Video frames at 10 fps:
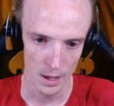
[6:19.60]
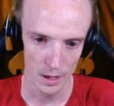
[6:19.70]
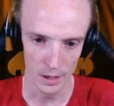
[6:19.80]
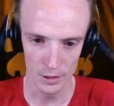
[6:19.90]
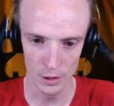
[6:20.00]

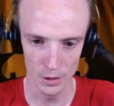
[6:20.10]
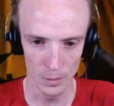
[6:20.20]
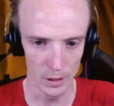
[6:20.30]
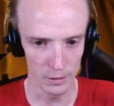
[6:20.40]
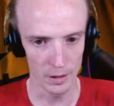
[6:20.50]
And I don't
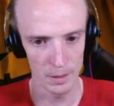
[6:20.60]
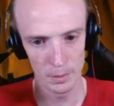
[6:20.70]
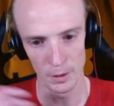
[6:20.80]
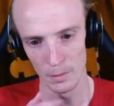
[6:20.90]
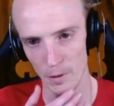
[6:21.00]
want a Grand
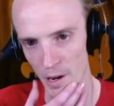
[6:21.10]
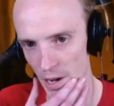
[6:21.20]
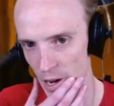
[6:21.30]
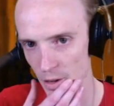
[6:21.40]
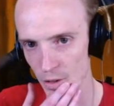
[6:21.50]
Bloom right
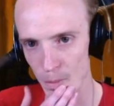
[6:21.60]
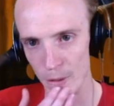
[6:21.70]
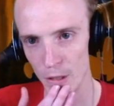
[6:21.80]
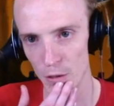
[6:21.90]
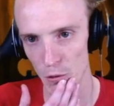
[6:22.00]
now, just
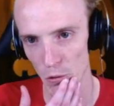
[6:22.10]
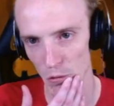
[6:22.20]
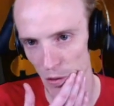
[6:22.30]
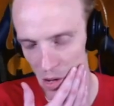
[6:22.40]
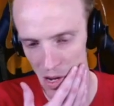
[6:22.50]
because you're
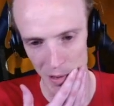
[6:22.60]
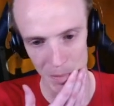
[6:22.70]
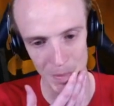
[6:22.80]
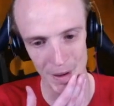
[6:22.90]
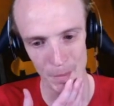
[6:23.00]
relying
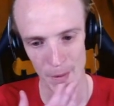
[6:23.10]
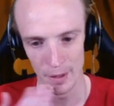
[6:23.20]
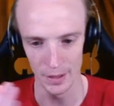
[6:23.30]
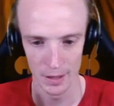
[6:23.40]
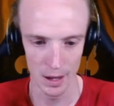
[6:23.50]
on me
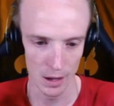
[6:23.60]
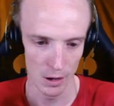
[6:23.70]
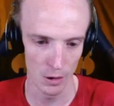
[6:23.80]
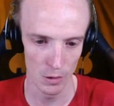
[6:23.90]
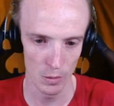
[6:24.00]
putting a
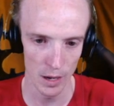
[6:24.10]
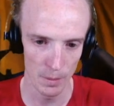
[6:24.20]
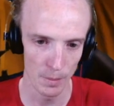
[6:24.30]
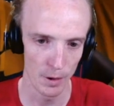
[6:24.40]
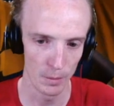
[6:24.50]
whole
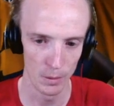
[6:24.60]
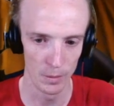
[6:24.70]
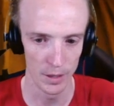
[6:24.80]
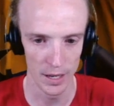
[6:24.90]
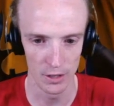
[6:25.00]
heap of Pokemon
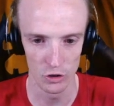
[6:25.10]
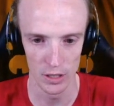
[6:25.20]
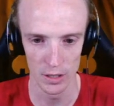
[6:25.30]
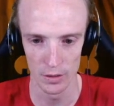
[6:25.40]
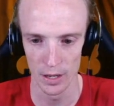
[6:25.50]
with
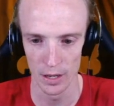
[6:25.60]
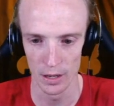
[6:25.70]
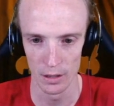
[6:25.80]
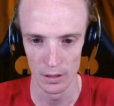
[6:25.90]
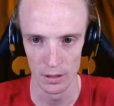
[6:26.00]
energies on there.
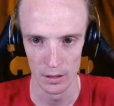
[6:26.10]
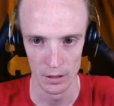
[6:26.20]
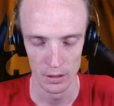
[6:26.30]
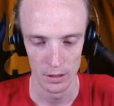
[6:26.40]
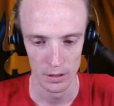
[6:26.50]

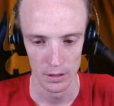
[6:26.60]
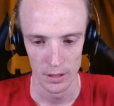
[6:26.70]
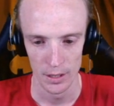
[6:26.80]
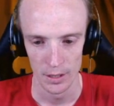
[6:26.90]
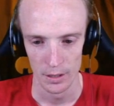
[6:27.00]

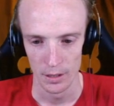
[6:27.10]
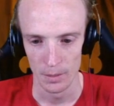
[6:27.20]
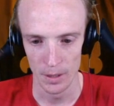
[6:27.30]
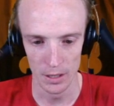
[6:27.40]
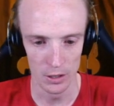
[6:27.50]

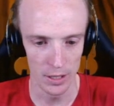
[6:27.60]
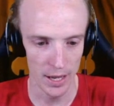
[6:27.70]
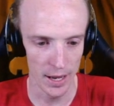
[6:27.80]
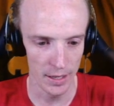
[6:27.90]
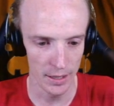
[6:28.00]
I mean, you
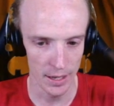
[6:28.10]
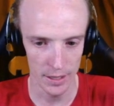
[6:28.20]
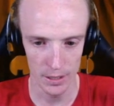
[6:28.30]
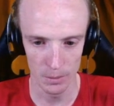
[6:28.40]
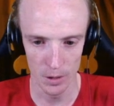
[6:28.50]
can
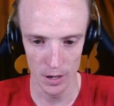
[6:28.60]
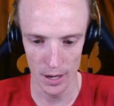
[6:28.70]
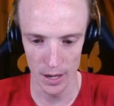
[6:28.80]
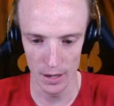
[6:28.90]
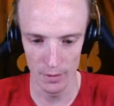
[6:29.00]
get to my
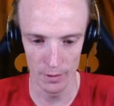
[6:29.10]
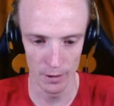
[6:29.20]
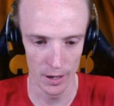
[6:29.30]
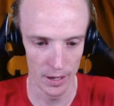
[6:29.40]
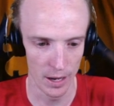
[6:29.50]
Eevee
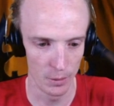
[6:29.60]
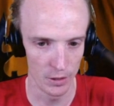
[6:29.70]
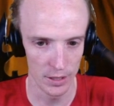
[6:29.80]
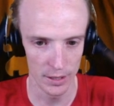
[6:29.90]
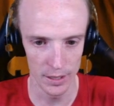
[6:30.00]
right now,
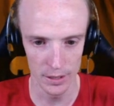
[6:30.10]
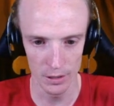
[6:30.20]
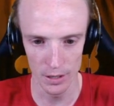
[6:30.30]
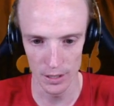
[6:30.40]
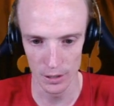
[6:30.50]
which is less
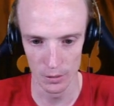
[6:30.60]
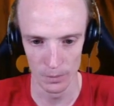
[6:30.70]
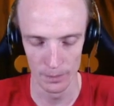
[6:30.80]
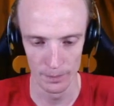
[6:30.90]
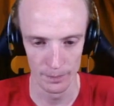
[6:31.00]
than ideal.